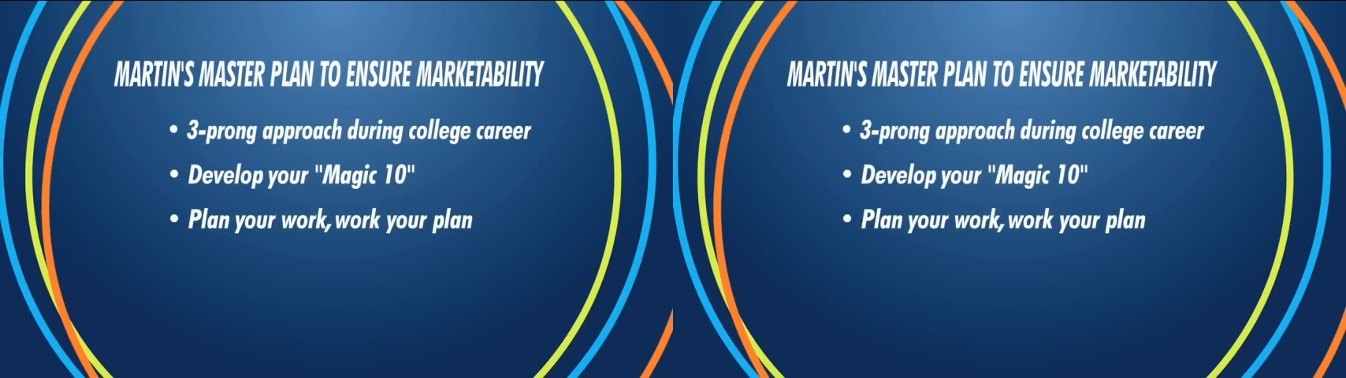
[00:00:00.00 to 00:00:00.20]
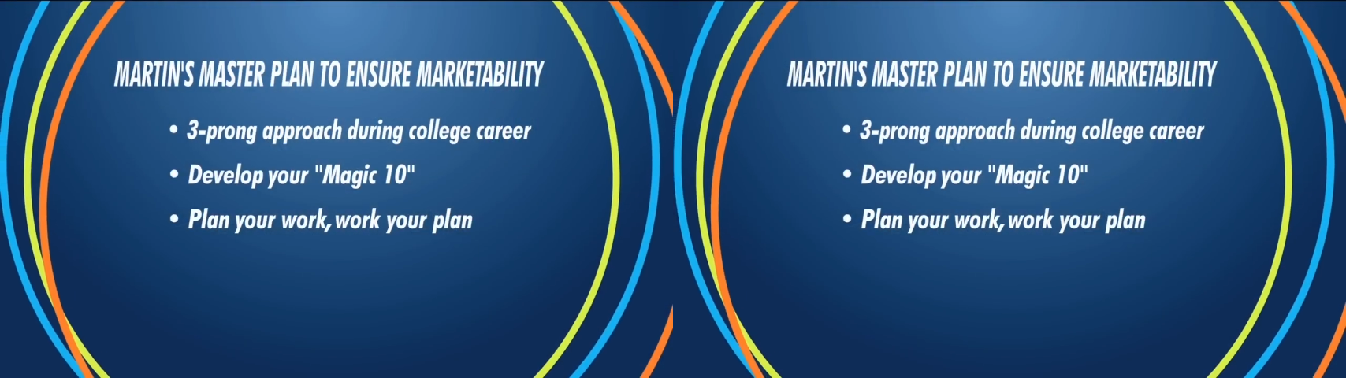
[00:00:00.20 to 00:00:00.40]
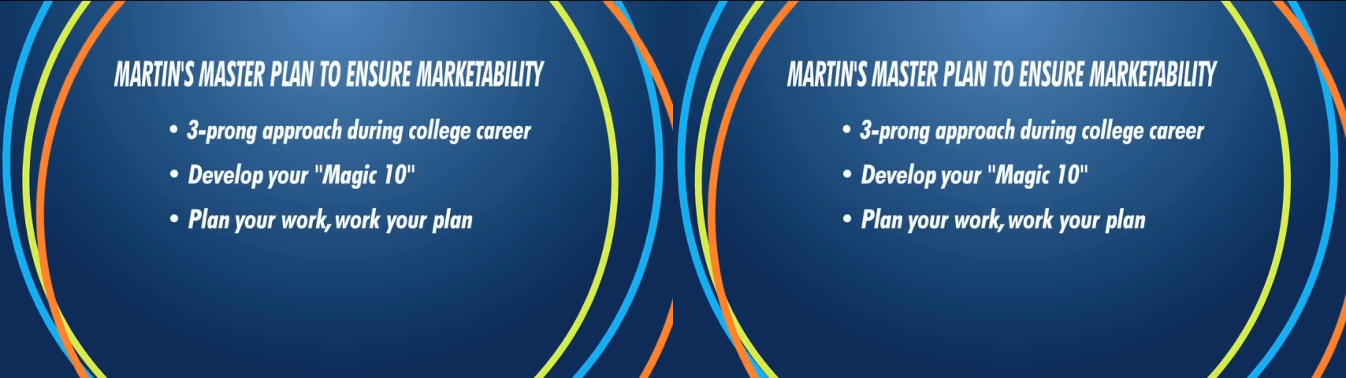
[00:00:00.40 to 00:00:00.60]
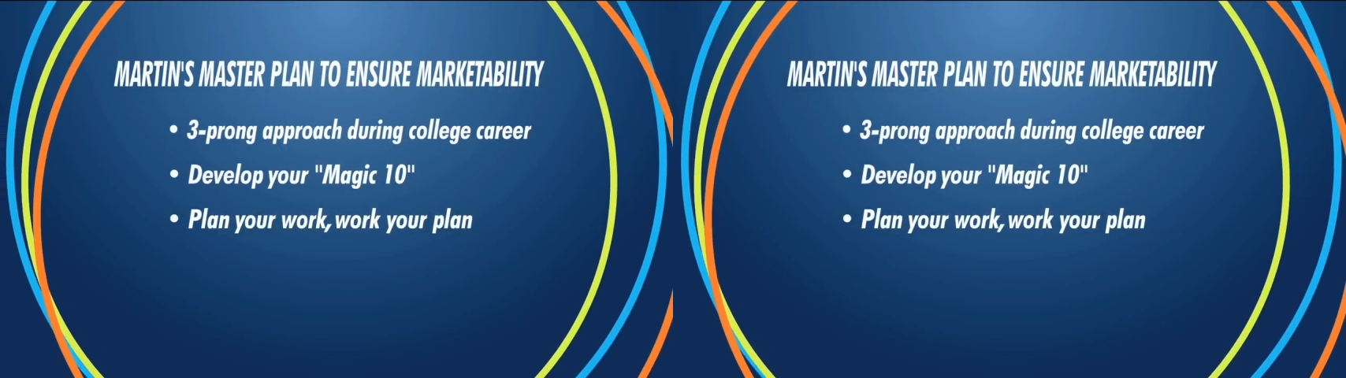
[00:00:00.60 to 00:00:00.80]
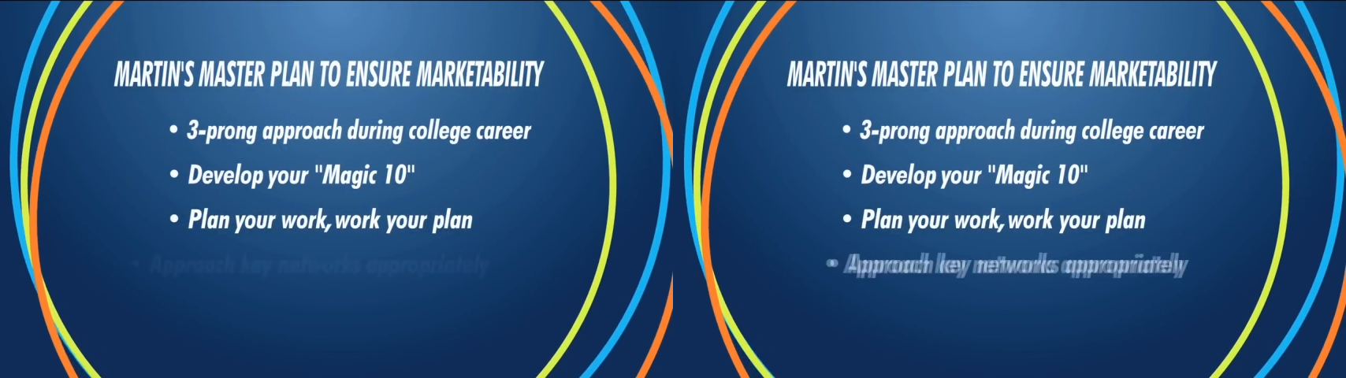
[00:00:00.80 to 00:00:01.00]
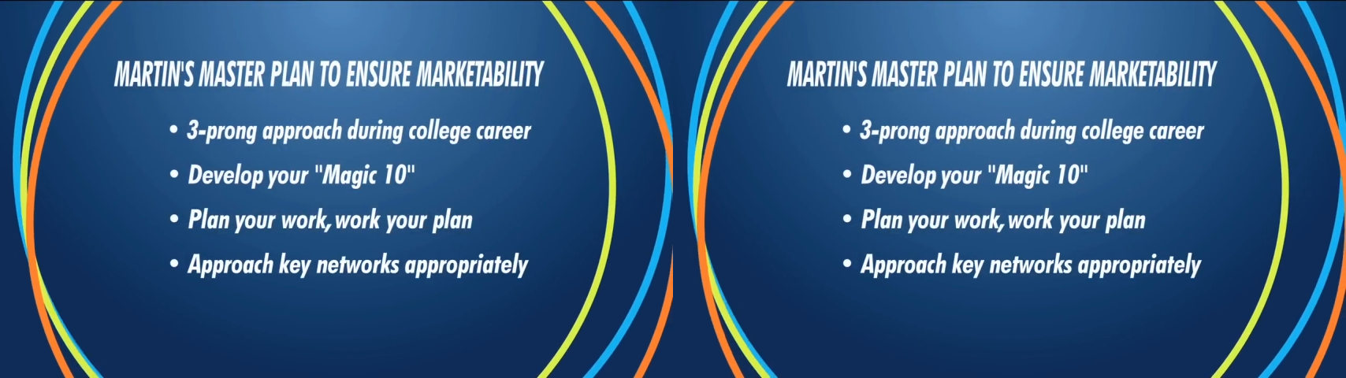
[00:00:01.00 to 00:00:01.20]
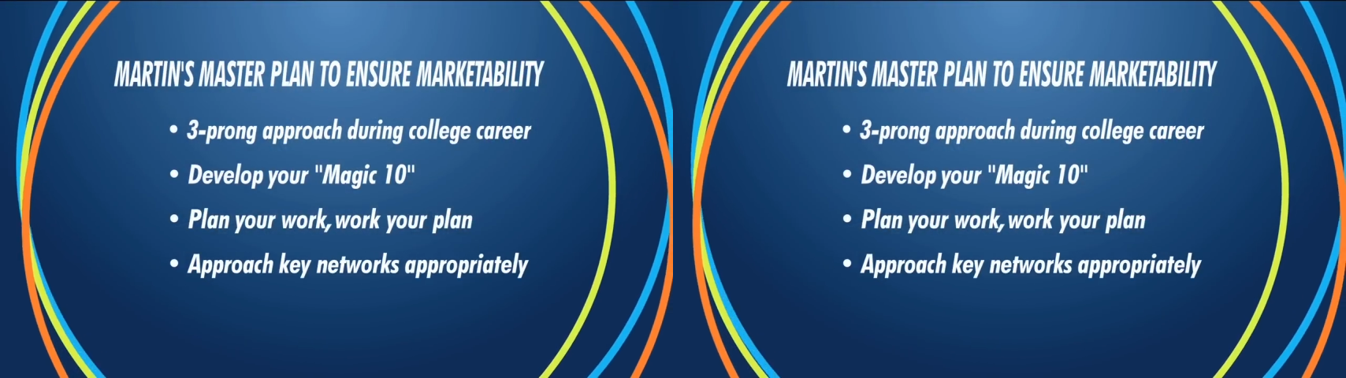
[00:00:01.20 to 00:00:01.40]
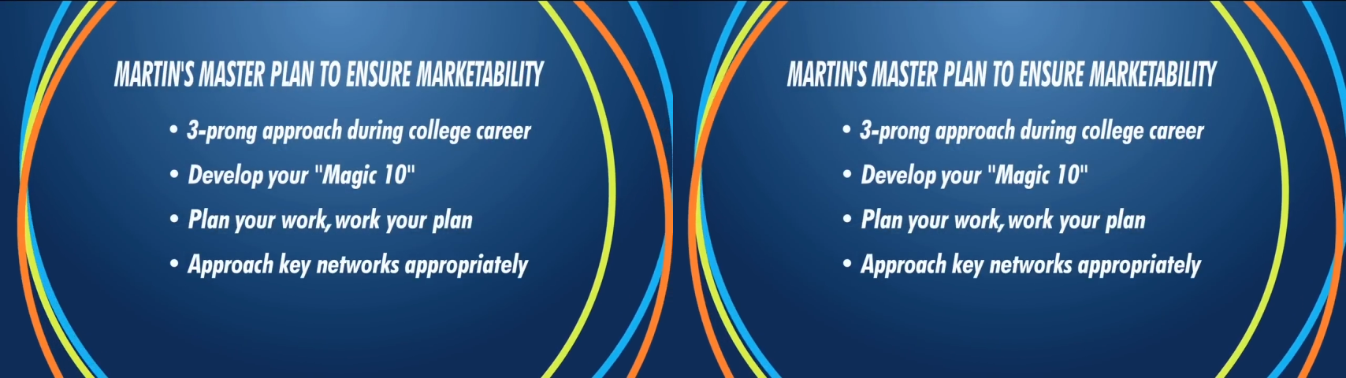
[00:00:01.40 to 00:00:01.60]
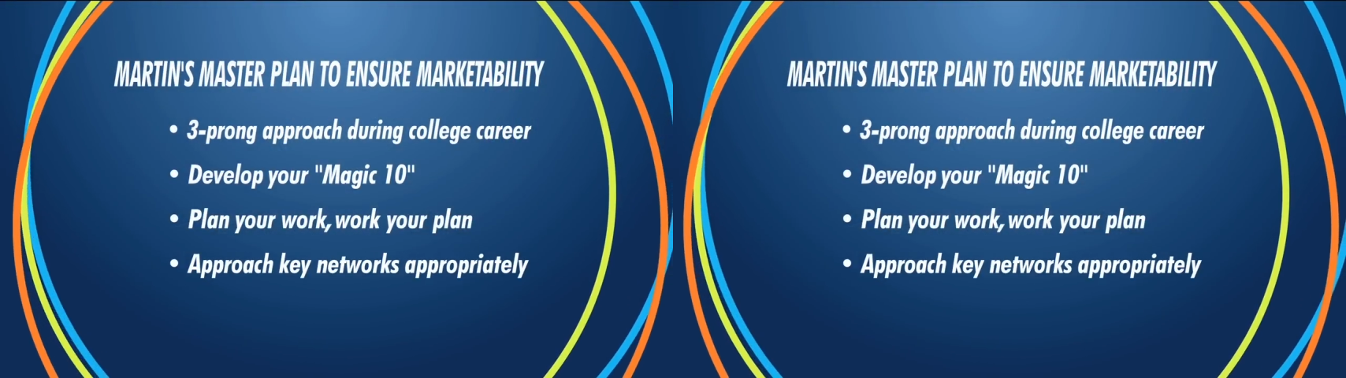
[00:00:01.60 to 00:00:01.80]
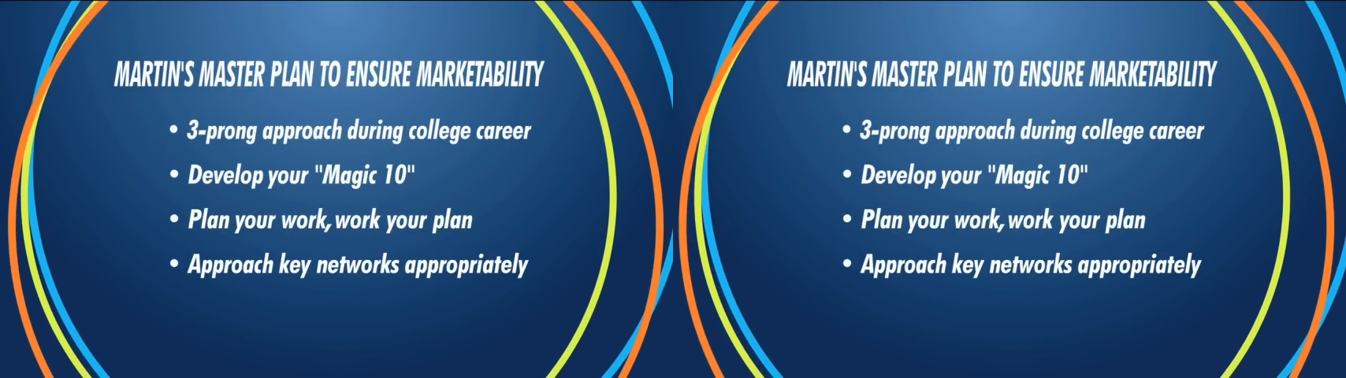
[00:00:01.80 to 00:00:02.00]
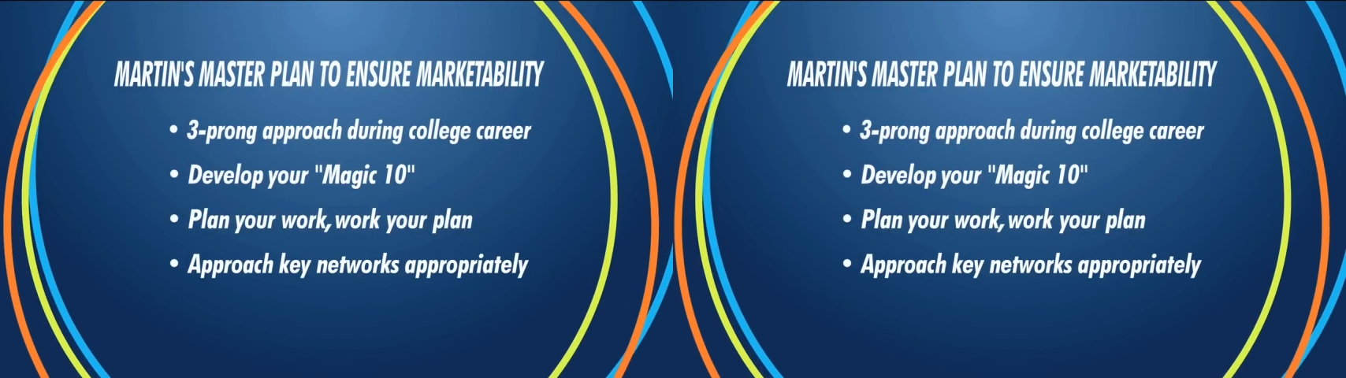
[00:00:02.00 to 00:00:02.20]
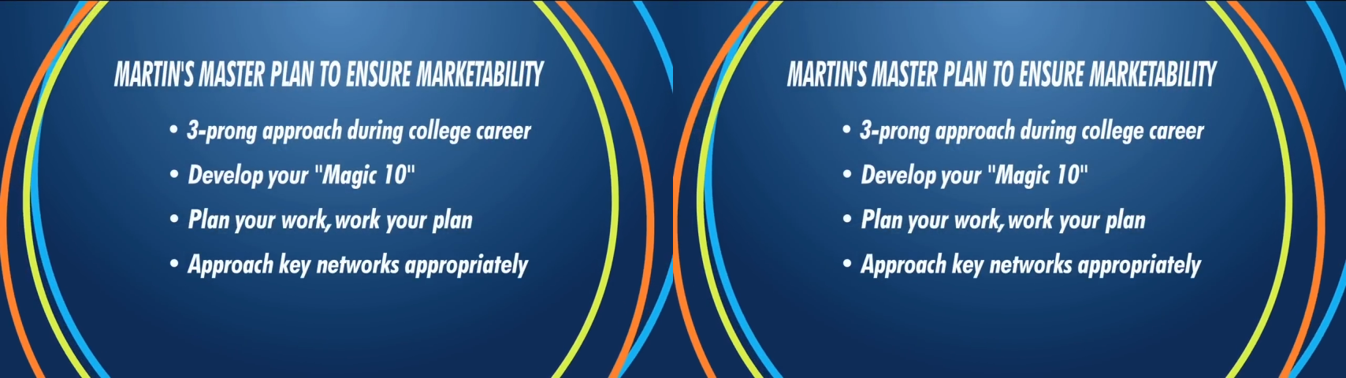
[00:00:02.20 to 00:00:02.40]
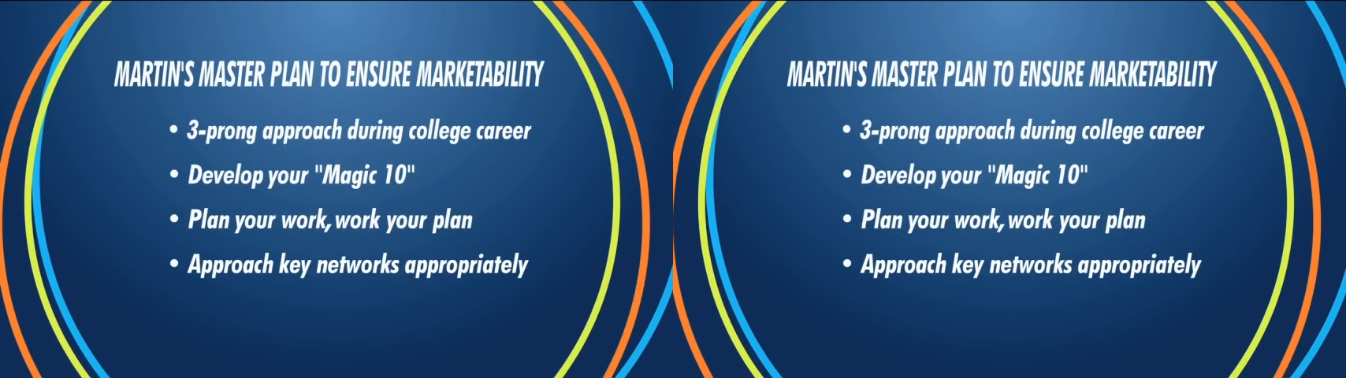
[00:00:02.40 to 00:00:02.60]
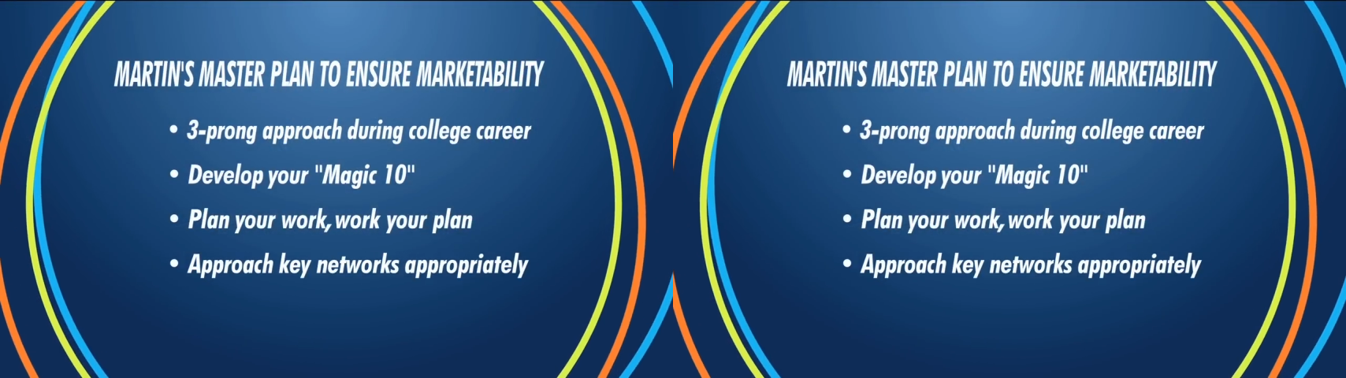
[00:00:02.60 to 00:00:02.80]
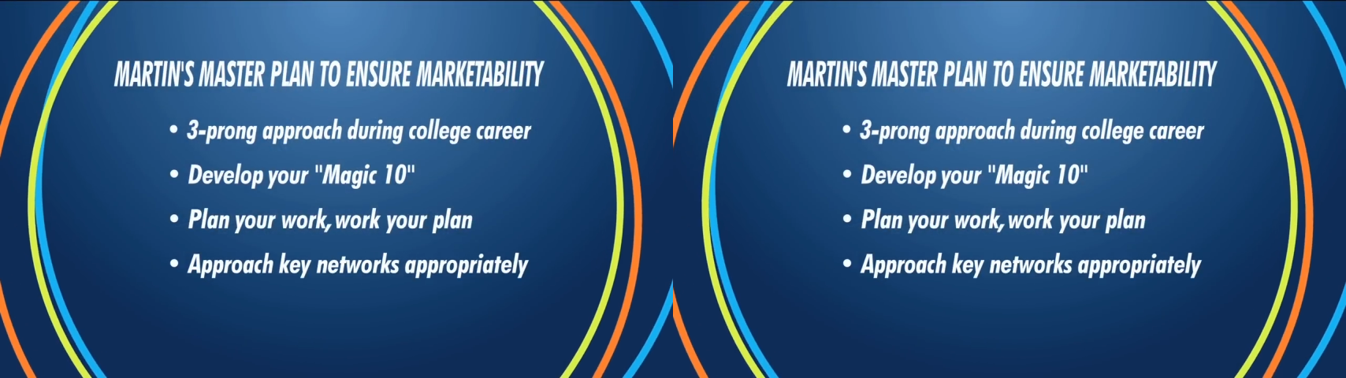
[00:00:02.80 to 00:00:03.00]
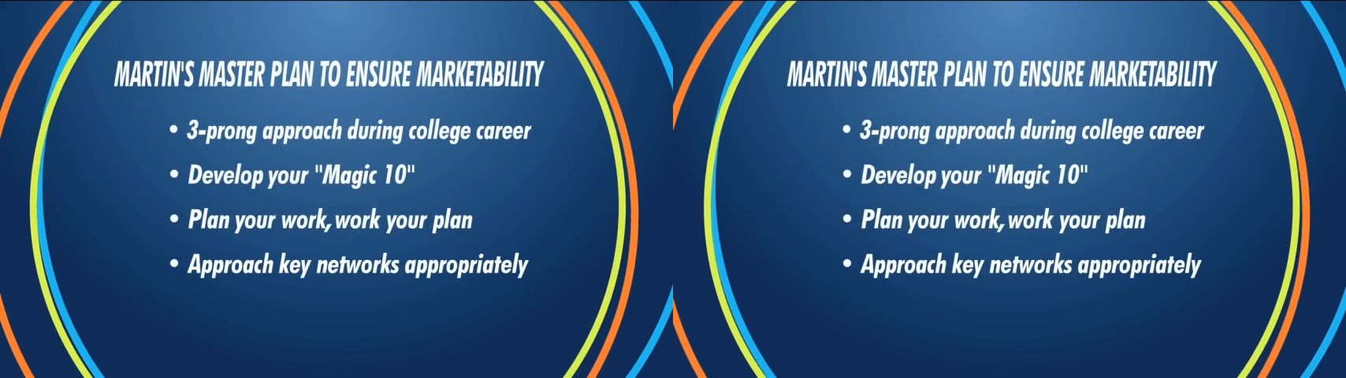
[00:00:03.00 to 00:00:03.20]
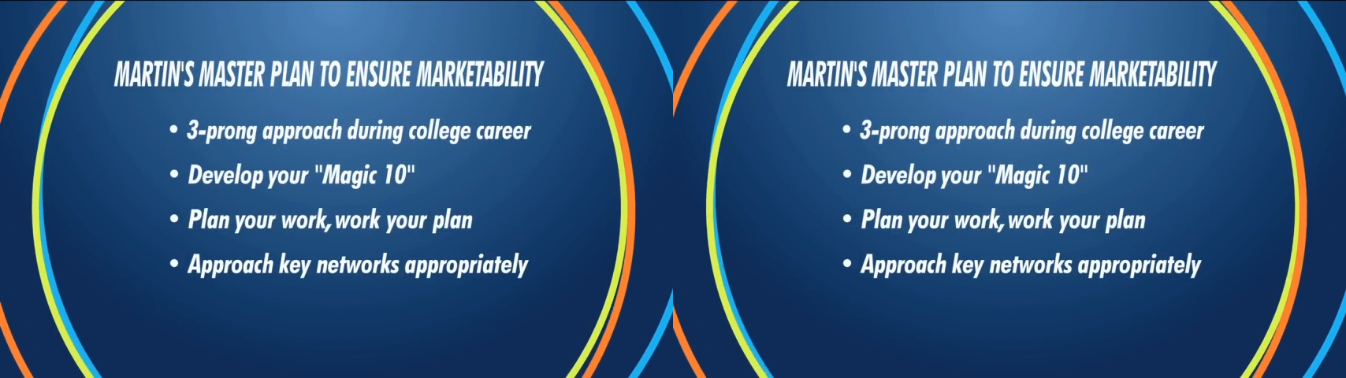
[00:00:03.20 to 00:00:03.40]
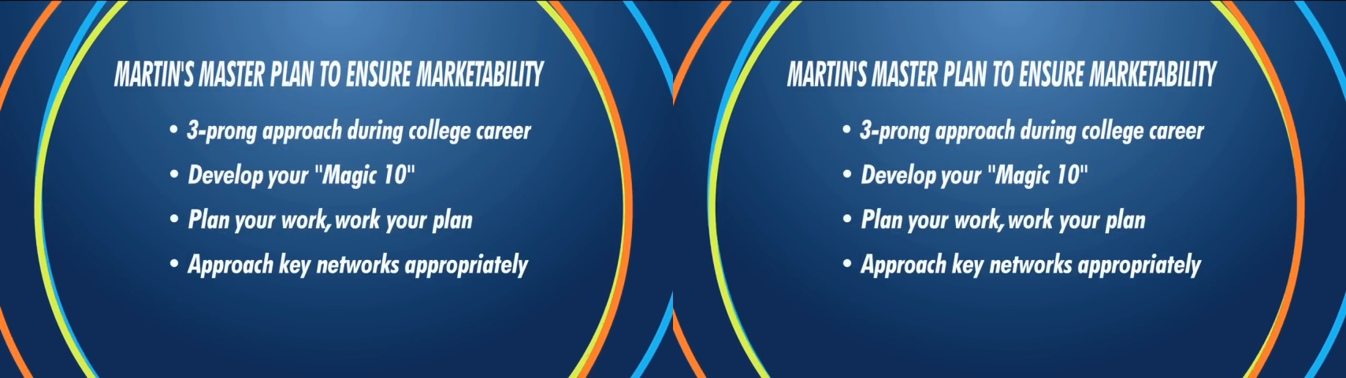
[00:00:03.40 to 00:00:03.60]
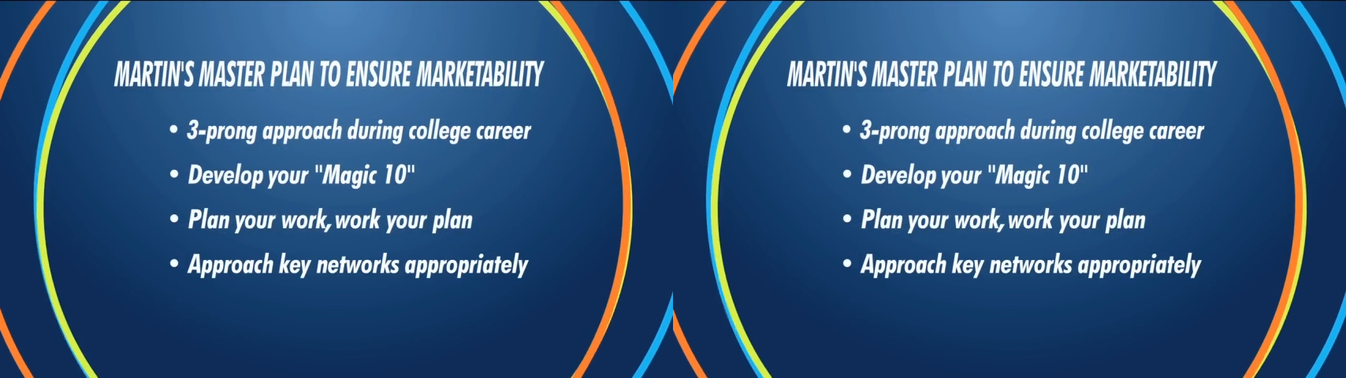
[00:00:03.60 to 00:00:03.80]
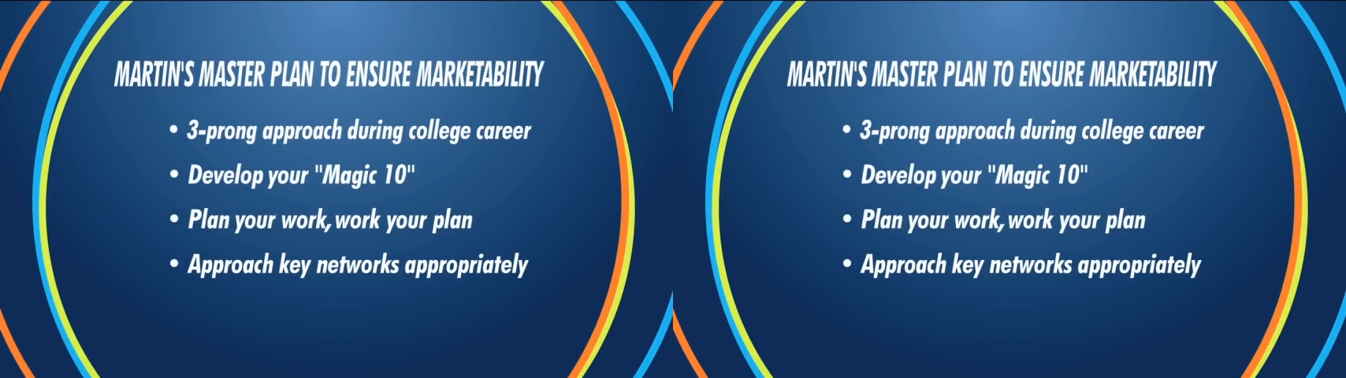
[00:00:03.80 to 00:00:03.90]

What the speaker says: Nobody's mouth can be seen.